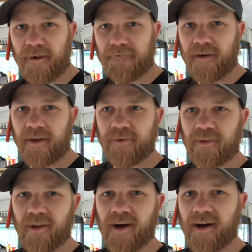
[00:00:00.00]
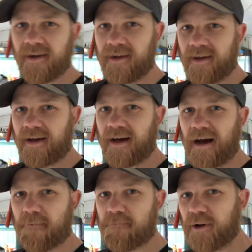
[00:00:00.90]
my father-in-law,
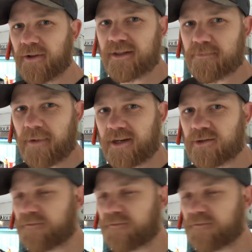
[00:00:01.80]
built this bench.